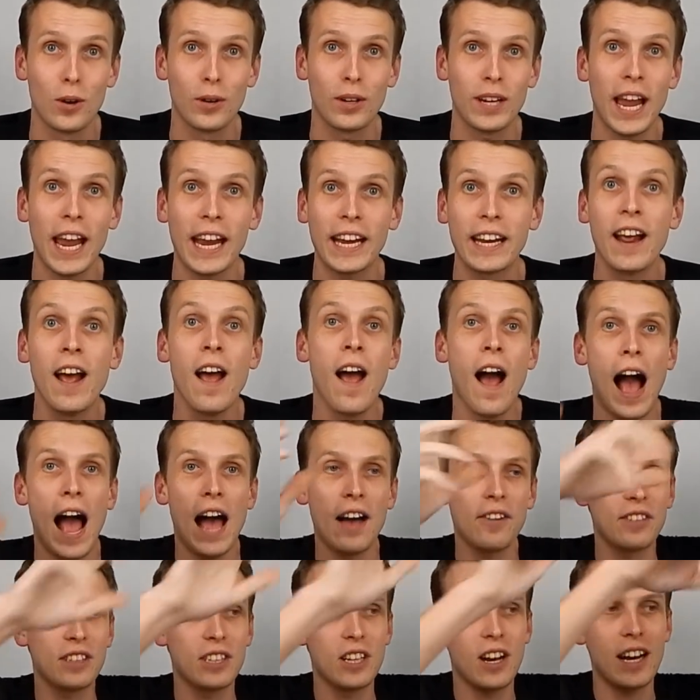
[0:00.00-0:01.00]
keen. I
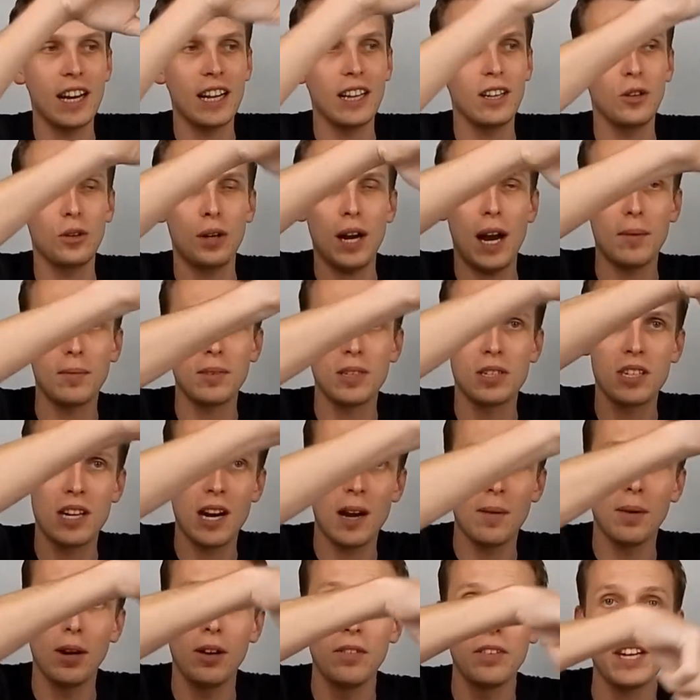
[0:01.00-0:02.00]
have a tiny little camera set
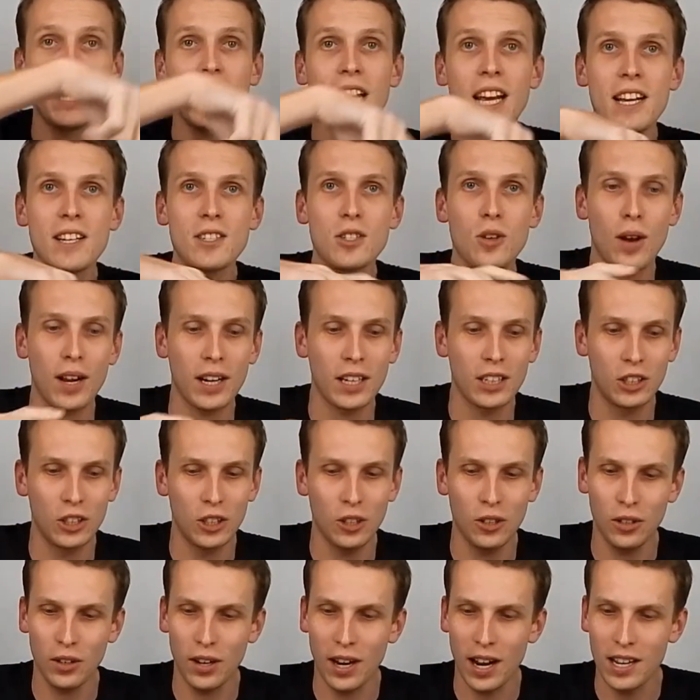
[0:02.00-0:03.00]
up over here so I can show
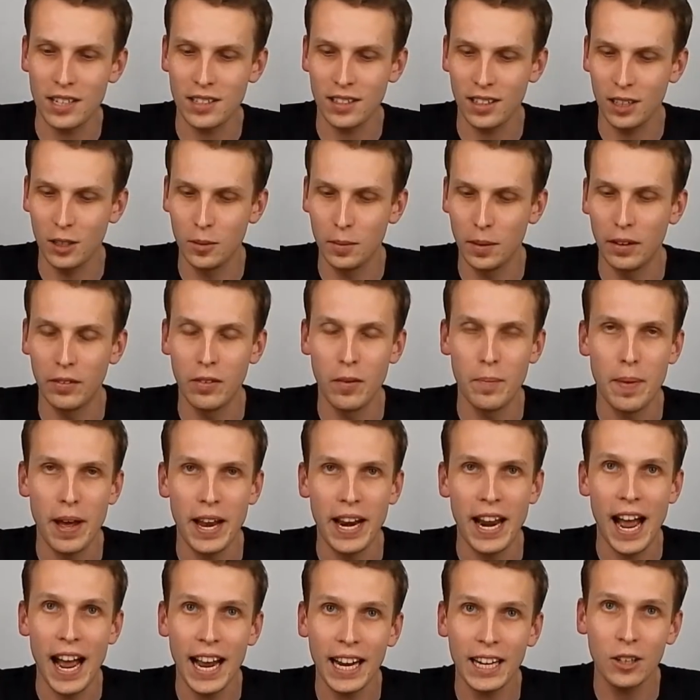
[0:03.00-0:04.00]
you guys a little bit of a
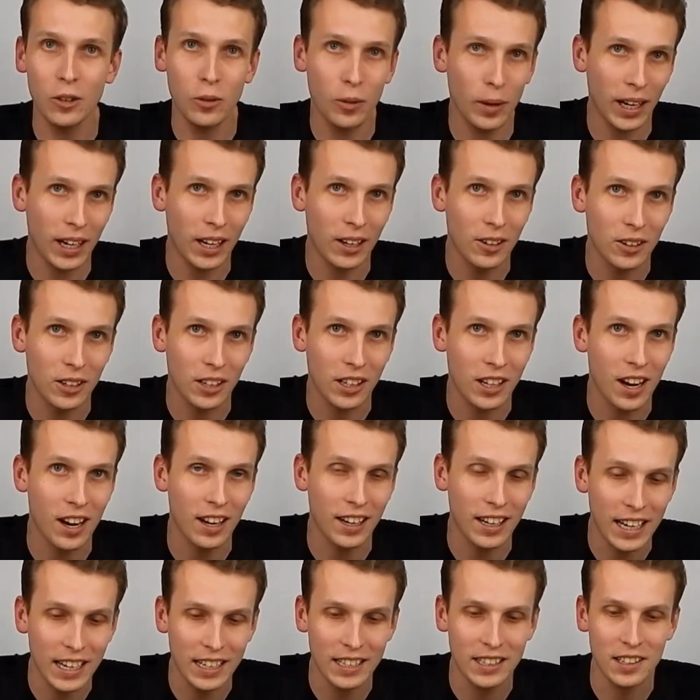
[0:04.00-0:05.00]
better angle when I go to
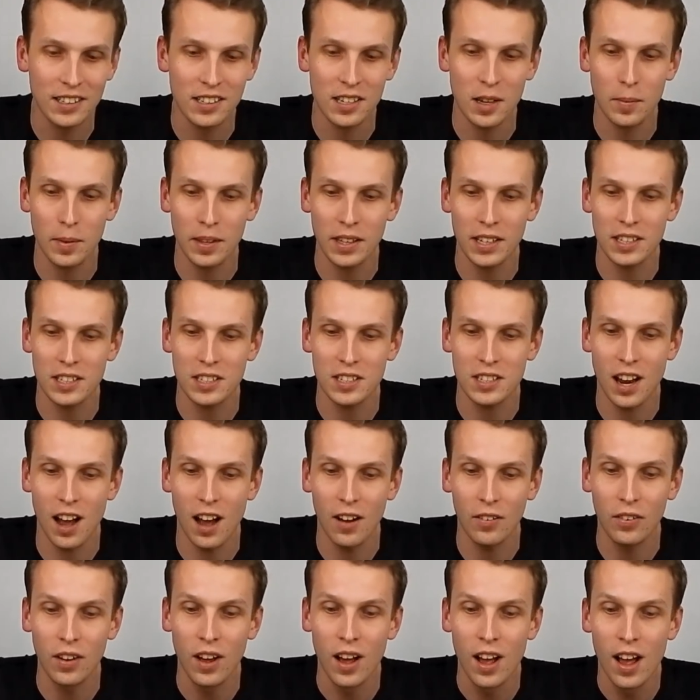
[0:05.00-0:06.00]
cut into some of this
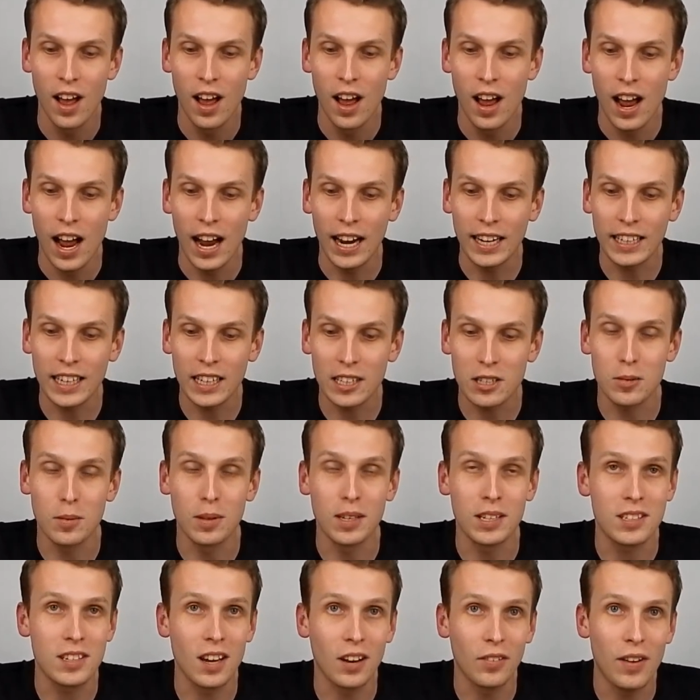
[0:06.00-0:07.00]
stuff and get some of
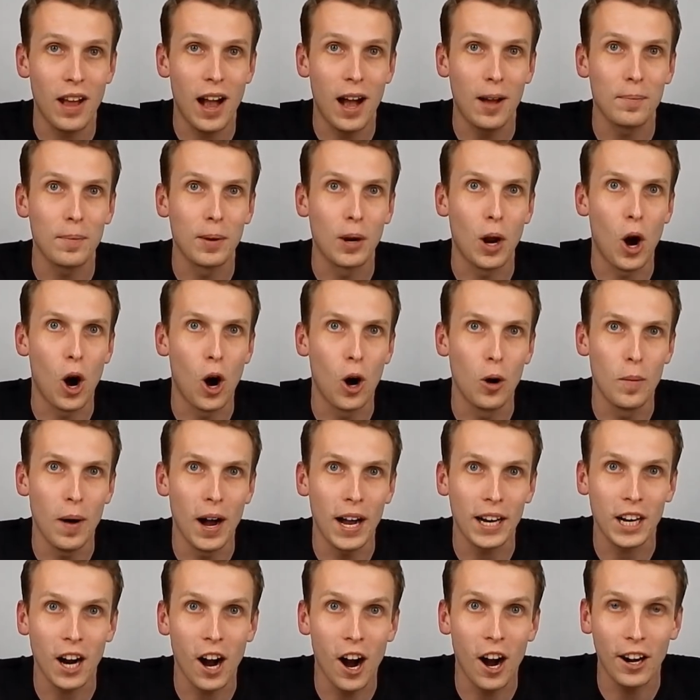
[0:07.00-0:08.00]
this stuff out, but oh
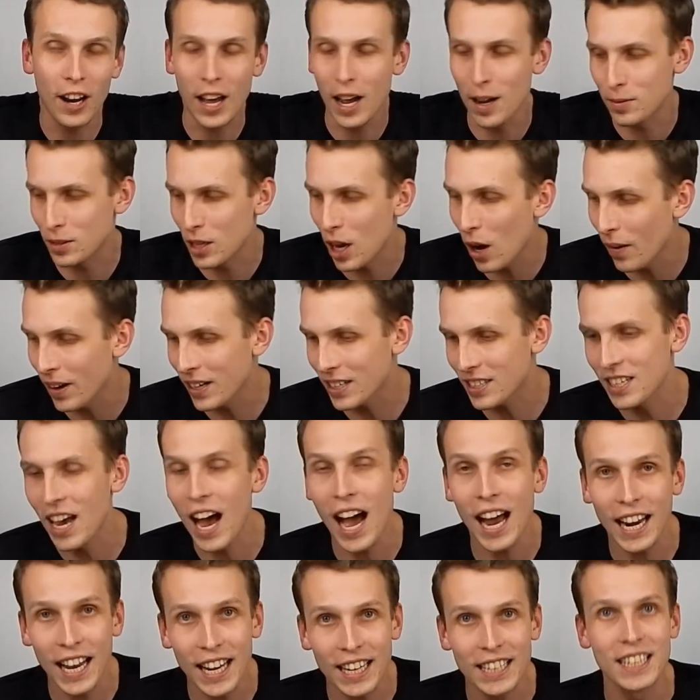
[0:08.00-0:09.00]
my god, I'm so
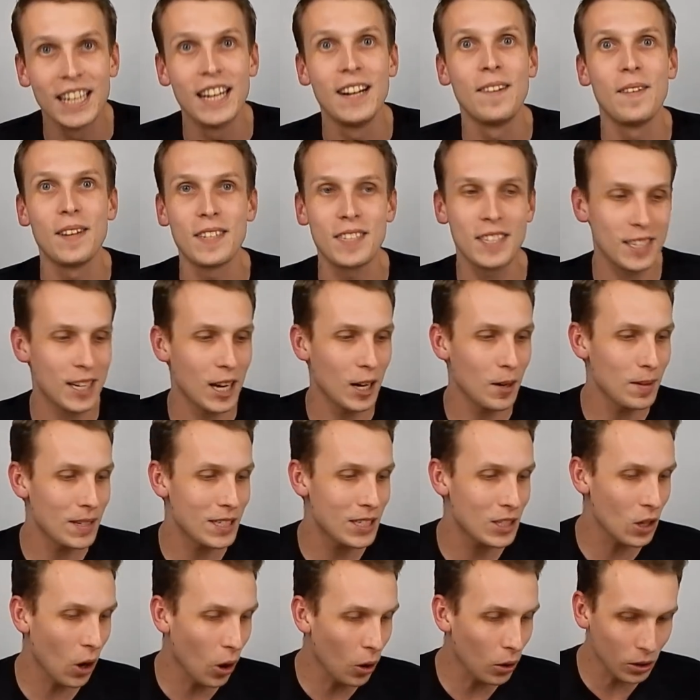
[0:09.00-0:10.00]
excited! This is going to be
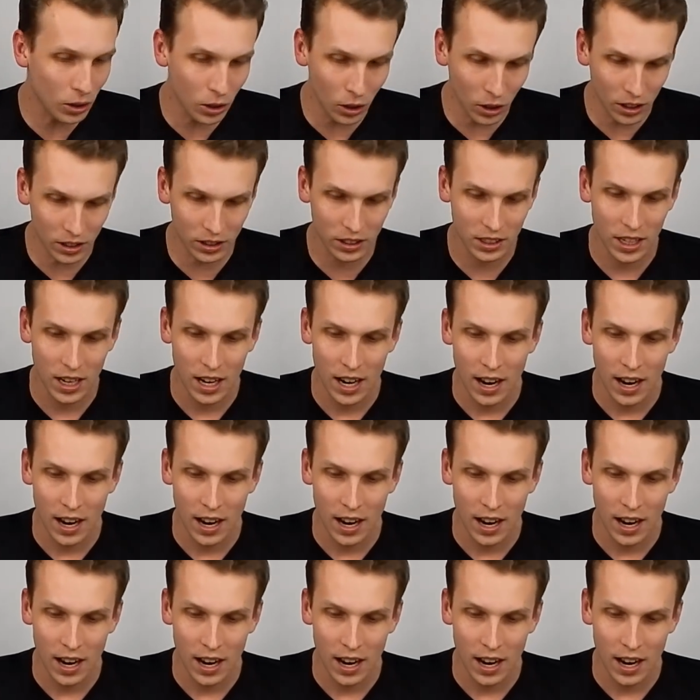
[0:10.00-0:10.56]
so good!